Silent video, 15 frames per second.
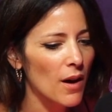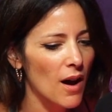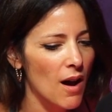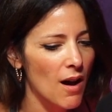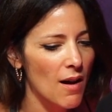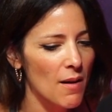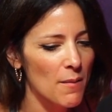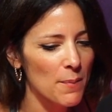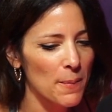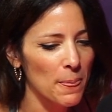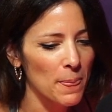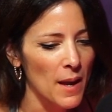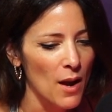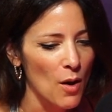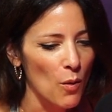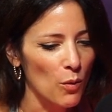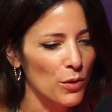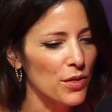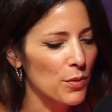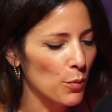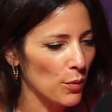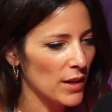um,
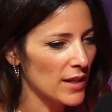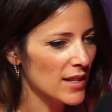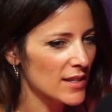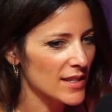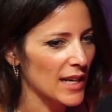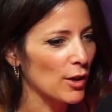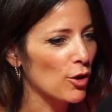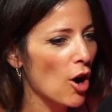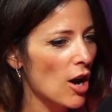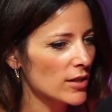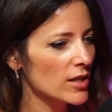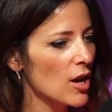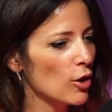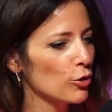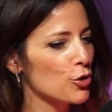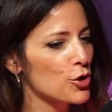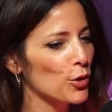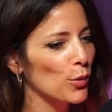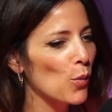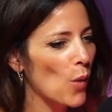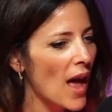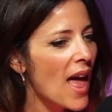in this like cross
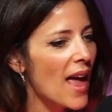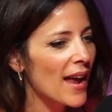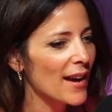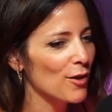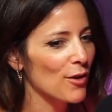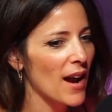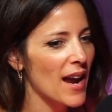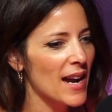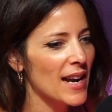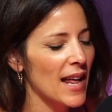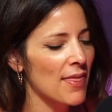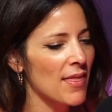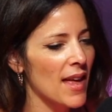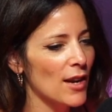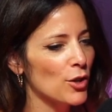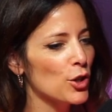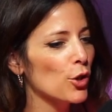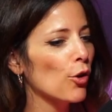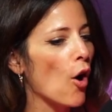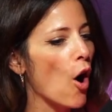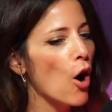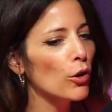cultural way, right? And mm. then
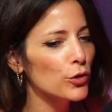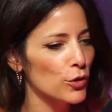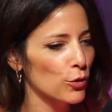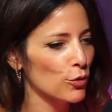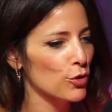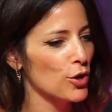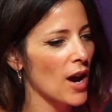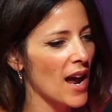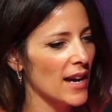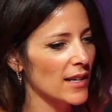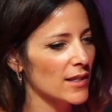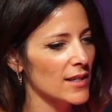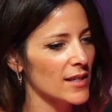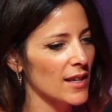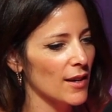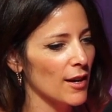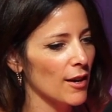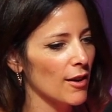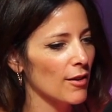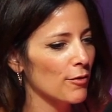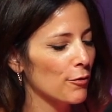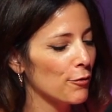you're also trying
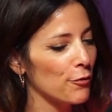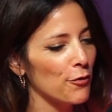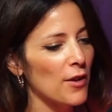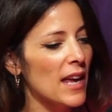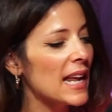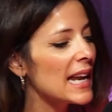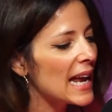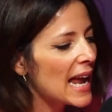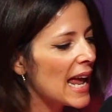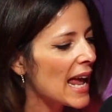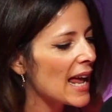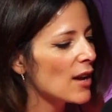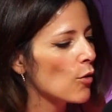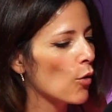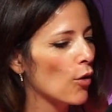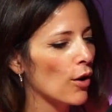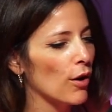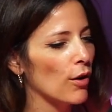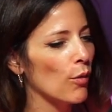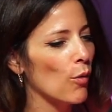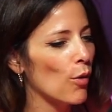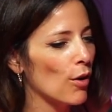to fit in
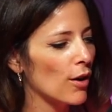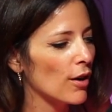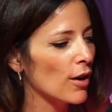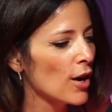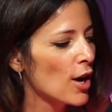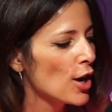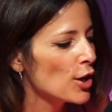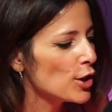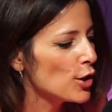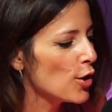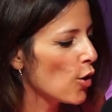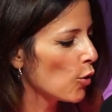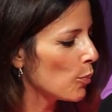or or you know